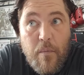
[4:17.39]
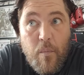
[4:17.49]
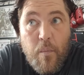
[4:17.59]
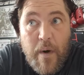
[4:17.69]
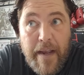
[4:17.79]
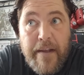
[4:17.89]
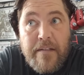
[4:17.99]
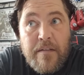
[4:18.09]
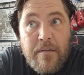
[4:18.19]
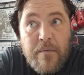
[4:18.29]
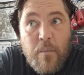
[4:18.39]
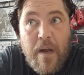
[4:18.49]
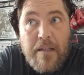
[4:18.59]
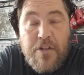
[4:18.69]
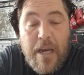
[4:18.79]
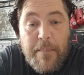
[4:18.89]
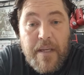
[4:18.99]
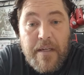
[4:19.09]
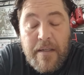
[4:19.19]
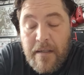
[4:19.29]
weight world
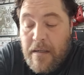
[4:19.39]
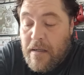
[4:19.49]
champion.